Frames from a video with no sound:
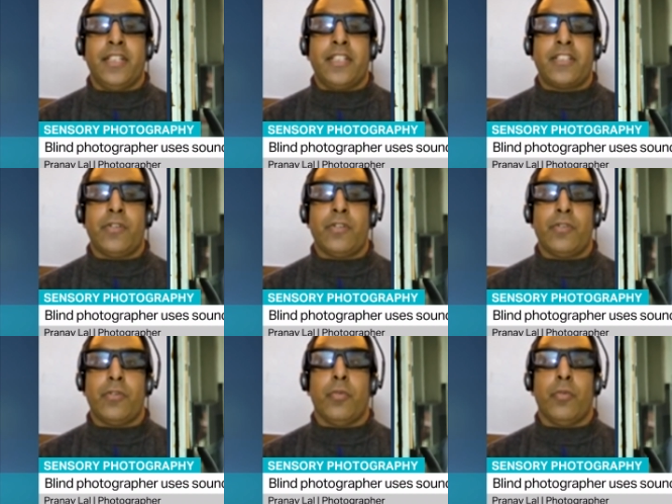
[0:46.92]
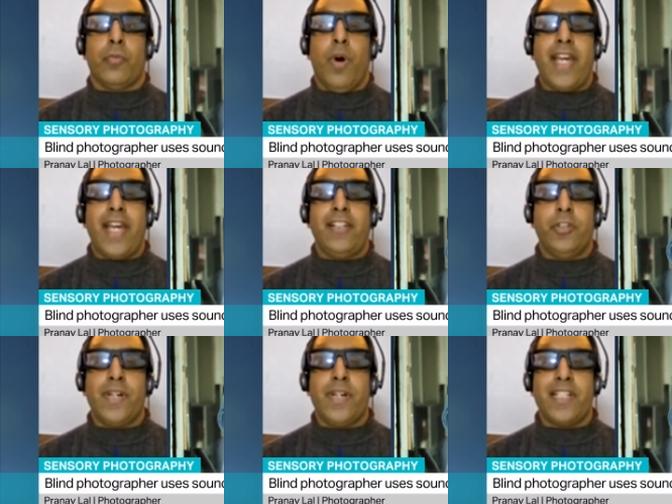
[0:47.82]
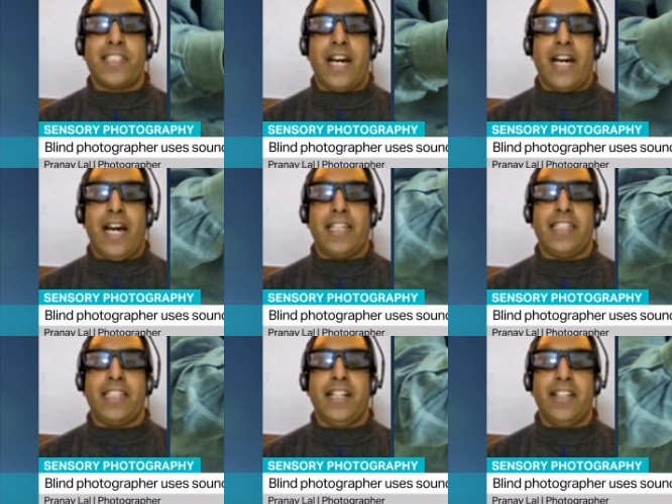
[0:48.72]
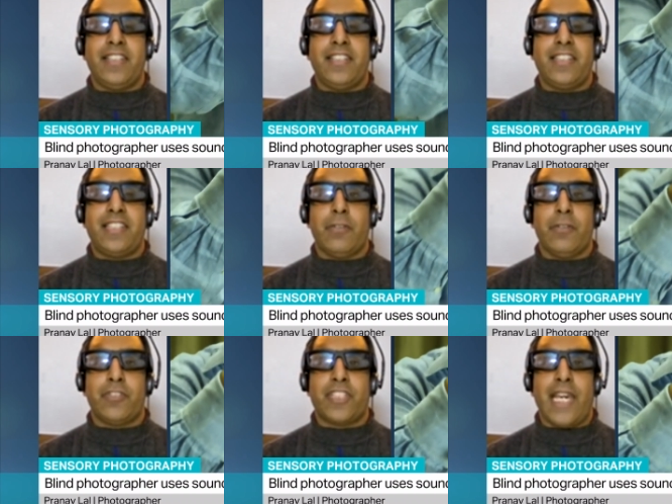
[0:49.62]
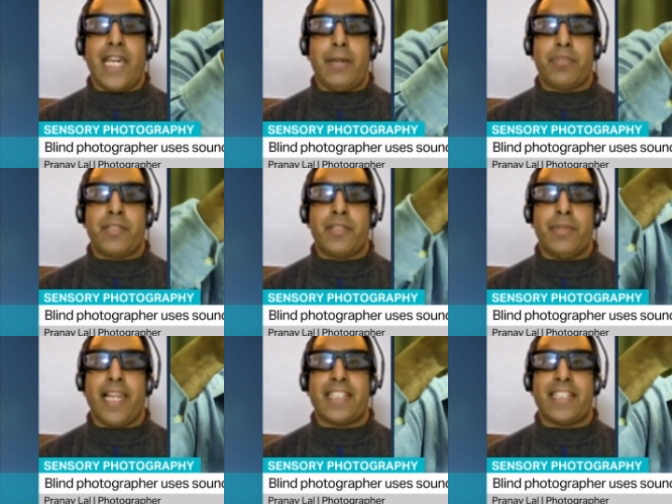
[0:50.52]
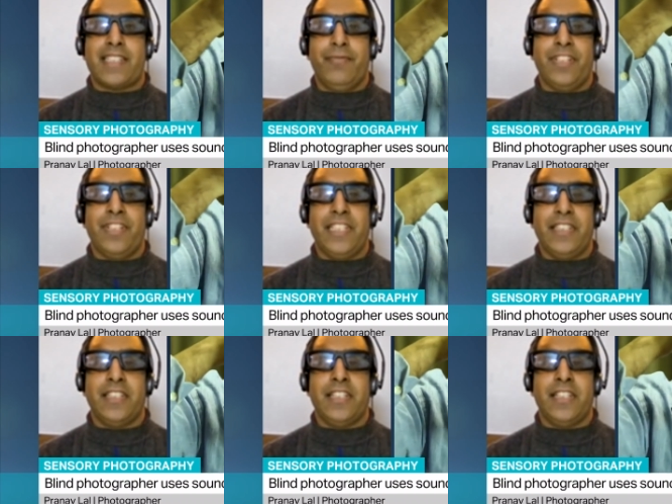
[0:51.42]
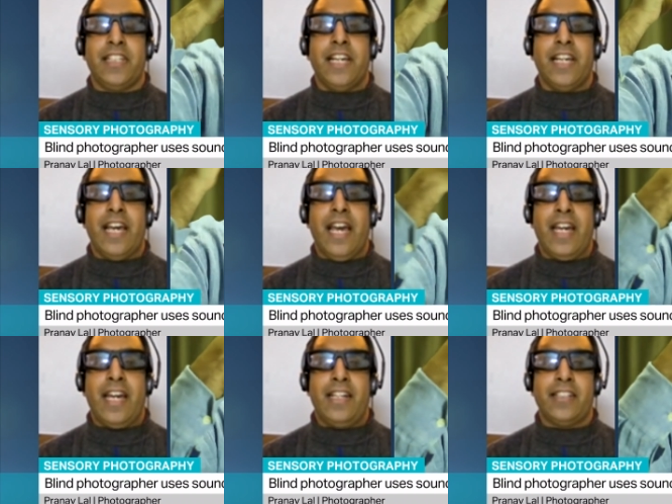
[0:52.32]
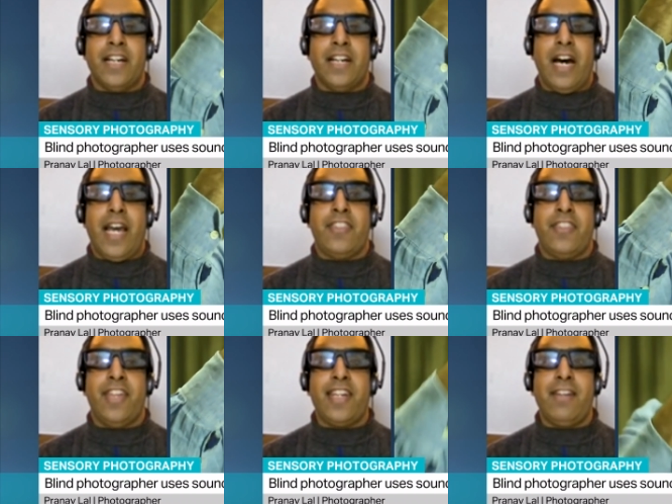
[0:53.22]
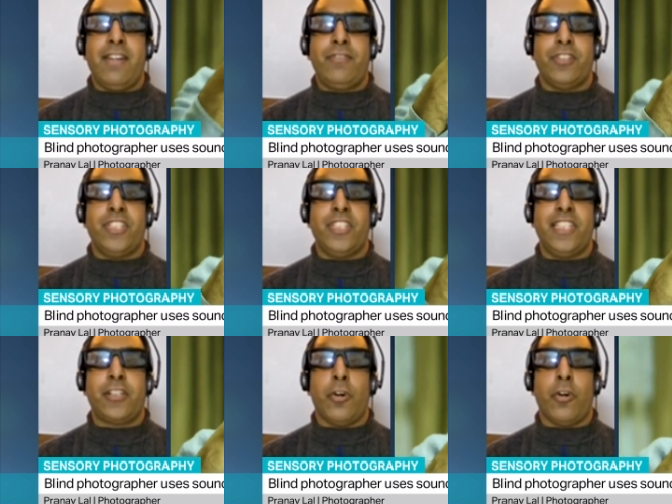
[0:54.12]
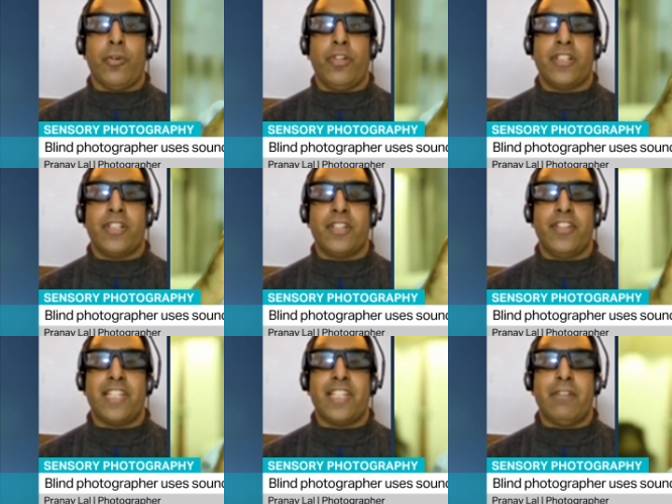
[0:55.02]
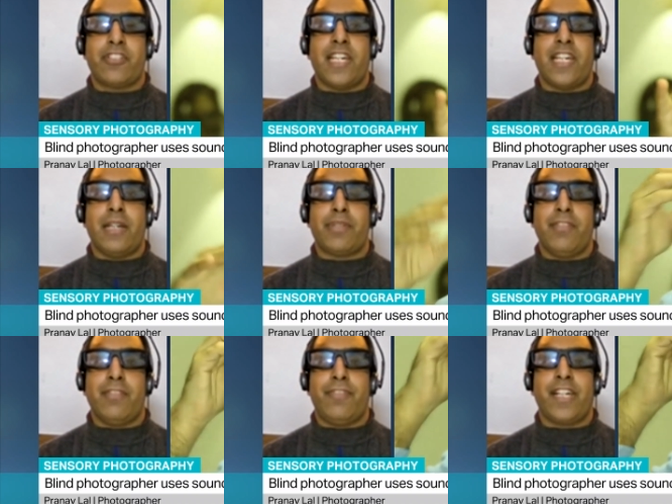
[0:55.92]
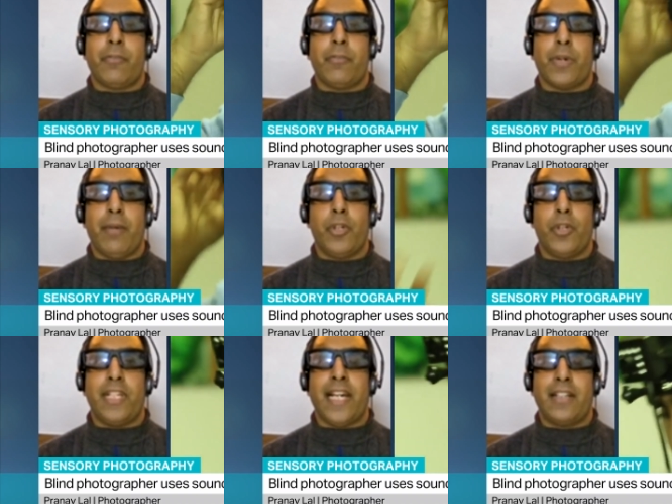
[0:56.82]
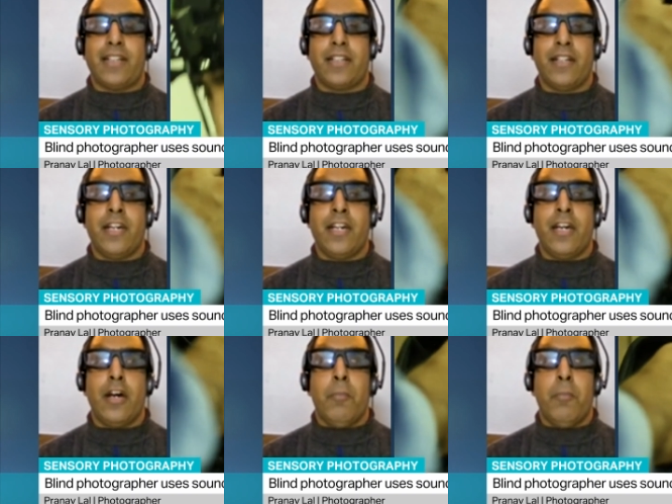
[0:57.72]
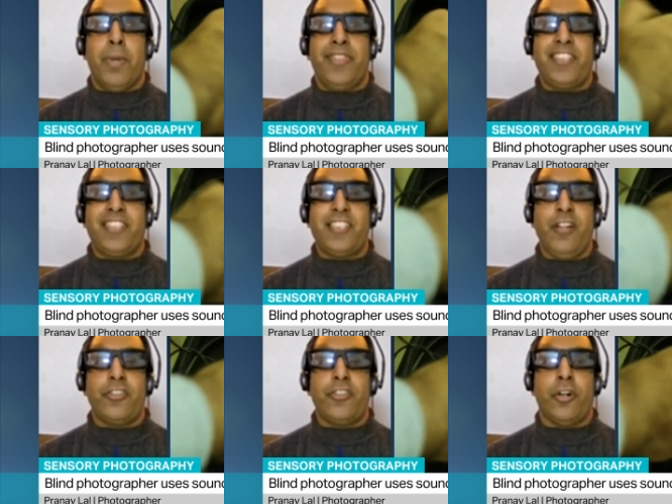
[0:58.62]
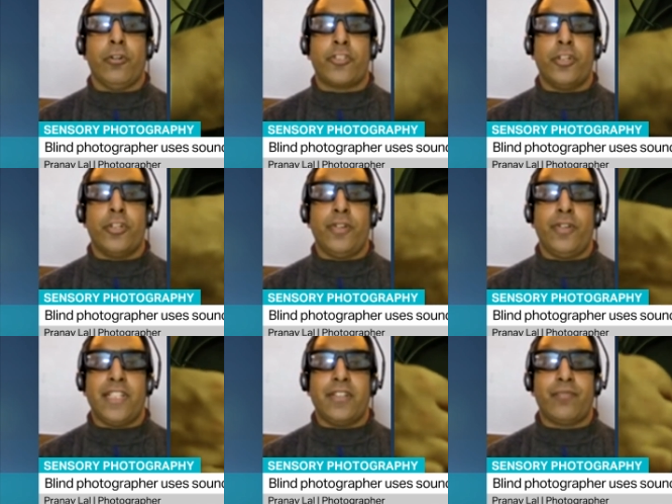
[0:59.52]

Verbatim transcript: So what I do is I hear these soundscapes. It's a bit like a symphony and I then have to decode the soundscapes and figure out what I'm looking at. But this is not the whole story.